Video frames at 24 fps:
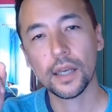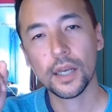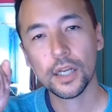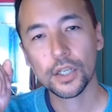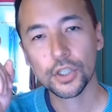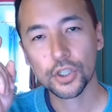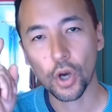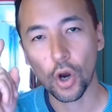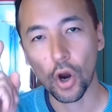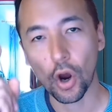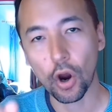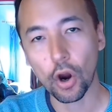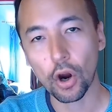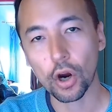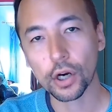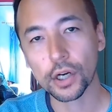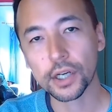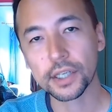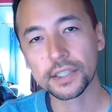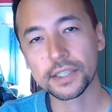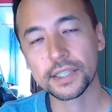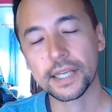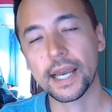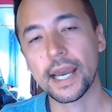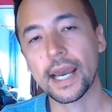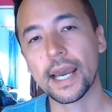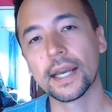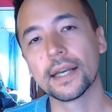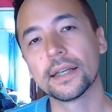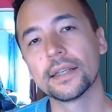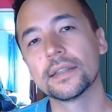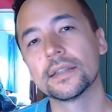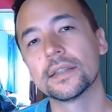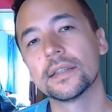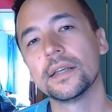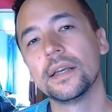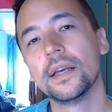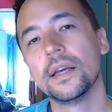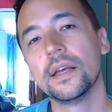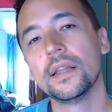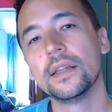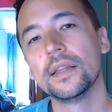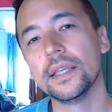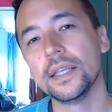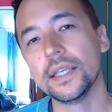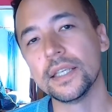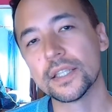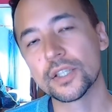to architect
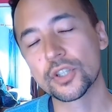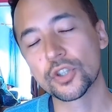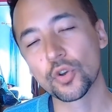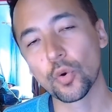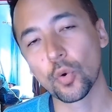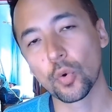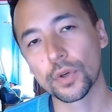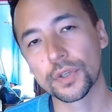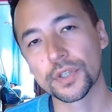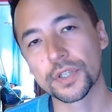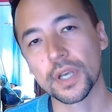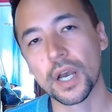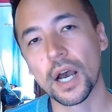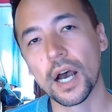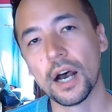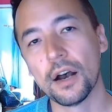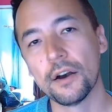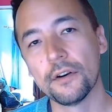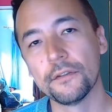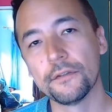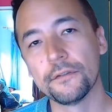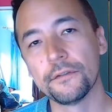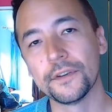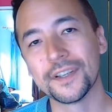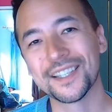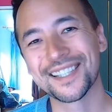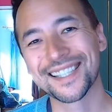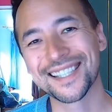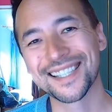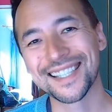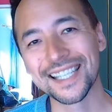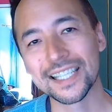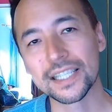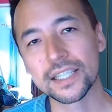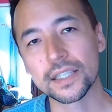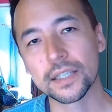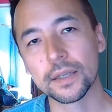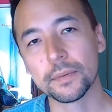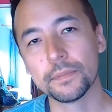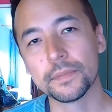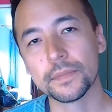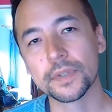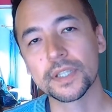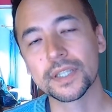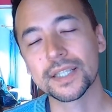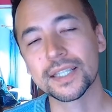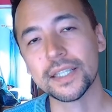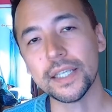these sorts of systems,
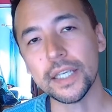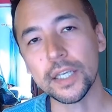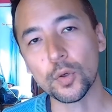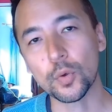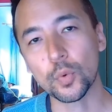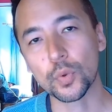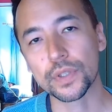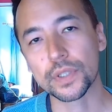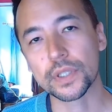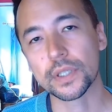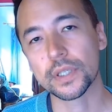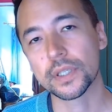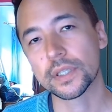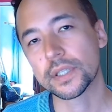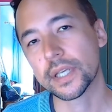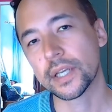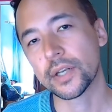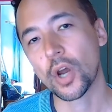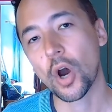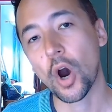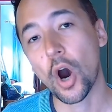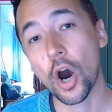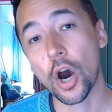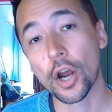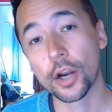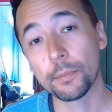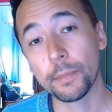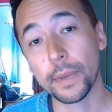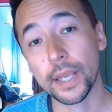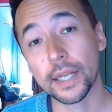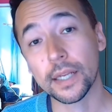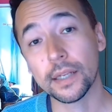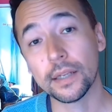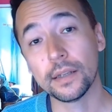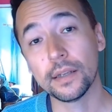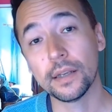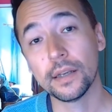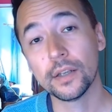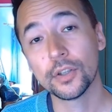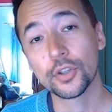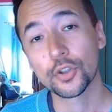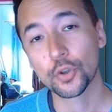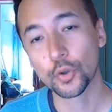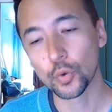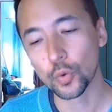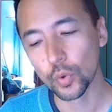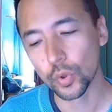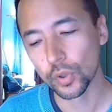sequences, and automated
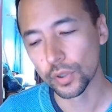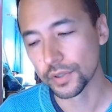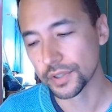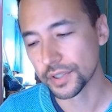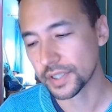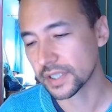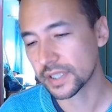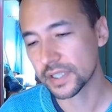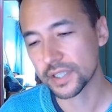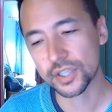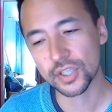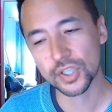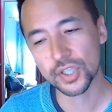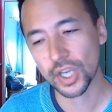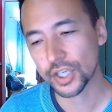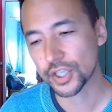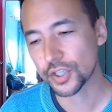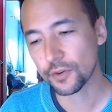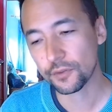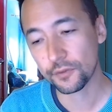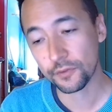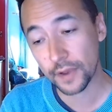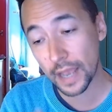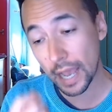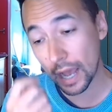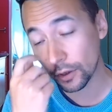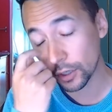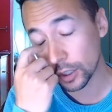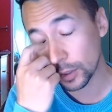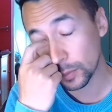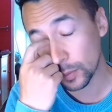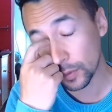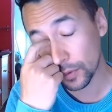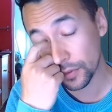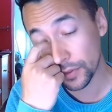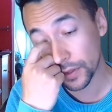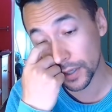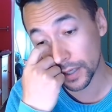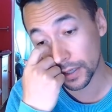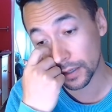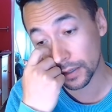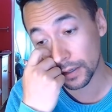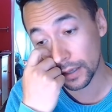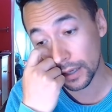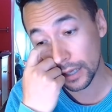tools. This is such a valuable thing.